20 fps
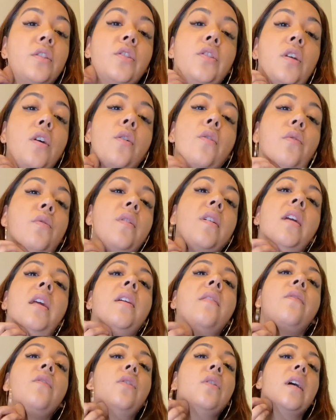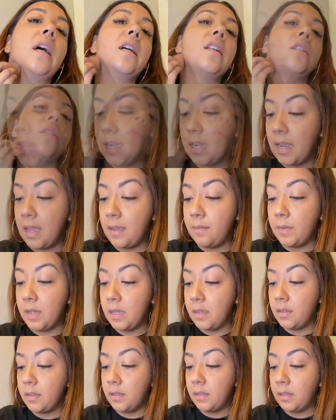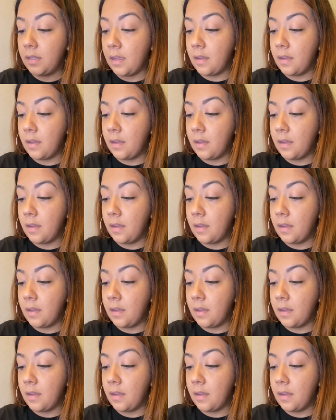So if you guys know what name is